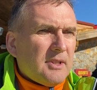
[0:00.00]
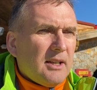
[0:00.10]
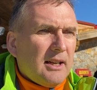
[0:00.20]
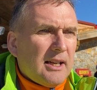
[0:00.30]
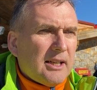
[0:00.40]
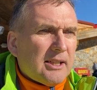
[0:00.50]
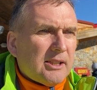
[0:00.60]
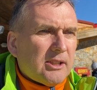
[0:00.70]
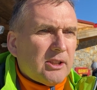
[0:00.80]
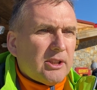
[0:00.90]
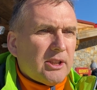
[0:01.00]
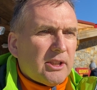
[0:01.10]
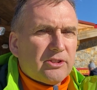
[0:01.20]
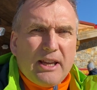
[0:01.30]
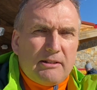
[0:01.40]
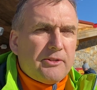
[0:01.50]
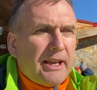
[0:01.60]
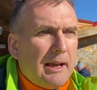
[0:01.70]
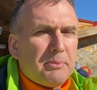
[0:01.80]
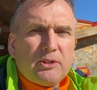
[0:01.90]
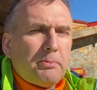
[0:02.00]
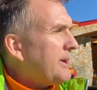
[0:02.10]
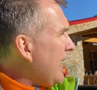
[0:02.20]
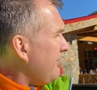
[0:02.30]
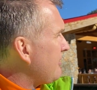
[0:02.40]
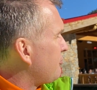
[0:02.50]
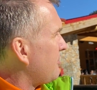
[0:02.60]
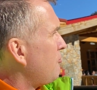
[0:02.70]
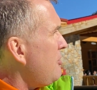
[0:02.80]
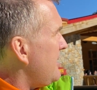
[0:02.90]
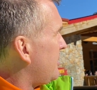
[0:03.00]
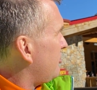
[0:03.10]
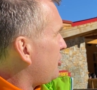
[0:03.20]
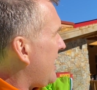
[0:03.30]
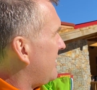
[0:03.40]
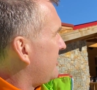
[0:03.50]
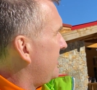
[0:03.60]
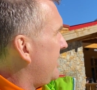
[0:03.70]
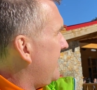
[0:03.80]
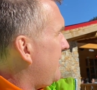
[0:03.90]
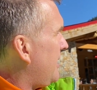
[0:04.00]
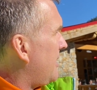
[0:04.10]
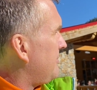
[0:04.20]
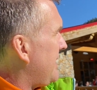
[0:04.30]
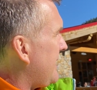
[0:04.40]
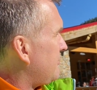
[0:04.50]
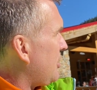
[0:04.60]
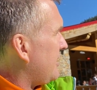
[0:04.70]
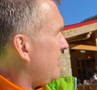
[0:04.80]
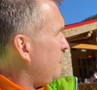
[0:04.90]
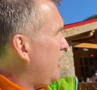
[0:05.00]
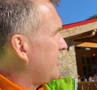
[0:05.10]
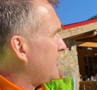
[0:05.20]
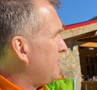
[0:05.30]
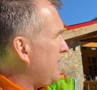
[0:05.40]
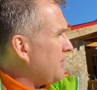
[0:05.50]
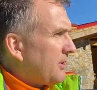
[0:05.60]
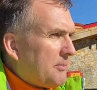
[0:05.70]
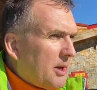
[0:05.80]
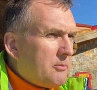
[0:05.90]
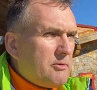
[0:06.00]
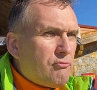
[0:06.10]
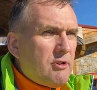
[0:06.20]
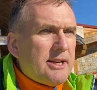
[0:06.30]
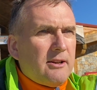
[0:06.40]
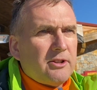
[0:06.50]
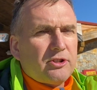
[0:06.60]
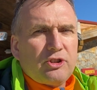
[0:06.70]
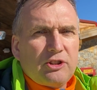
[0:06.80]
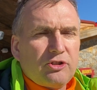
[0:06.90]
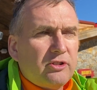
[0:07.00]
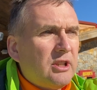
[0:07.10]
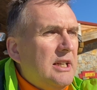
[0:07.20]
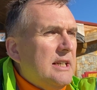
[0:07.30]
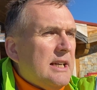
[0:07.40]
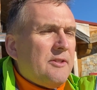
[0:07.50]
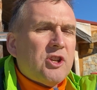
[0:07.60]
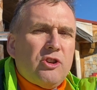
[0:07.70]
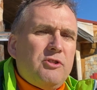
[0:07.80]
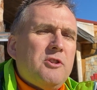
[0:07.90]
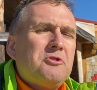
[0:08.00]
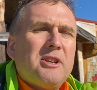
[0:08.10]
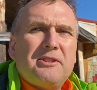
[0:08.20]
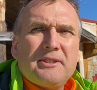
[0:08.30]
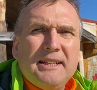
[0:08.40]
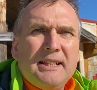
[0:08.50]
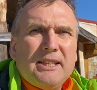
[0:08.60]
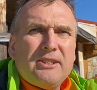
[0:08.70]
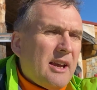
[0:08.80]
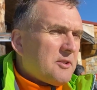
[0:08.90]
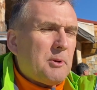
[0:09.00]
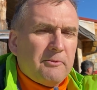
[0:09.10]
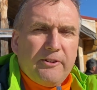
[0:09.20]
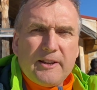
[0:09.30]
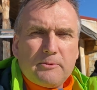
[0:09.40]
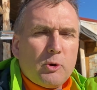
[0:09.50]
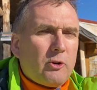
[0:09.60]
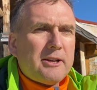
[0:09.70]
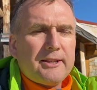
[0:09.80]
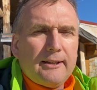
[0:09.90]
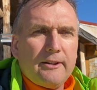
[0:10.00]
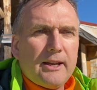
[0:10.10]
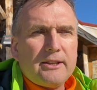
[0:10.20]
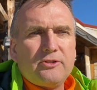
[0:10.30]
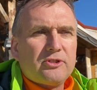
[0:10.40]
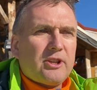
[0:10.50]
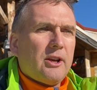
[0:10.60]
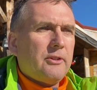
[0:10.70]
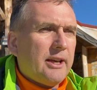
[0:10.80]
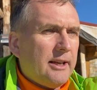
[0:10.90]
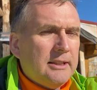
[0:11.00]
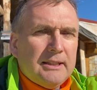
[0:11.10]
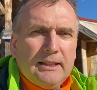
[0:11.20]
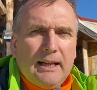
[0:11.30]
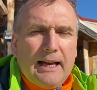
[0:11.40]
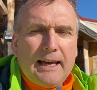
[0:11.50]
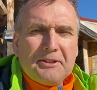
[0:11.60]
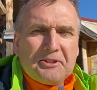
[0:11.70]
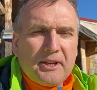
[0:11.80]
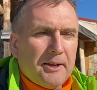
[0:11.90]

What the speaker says: download the app because we've been having some really good chats in the in-app chat, haven't we? Some people are coming up with really nice suggestions. And the good news is, you don't have to be on Facebook or anything like that. You just go there and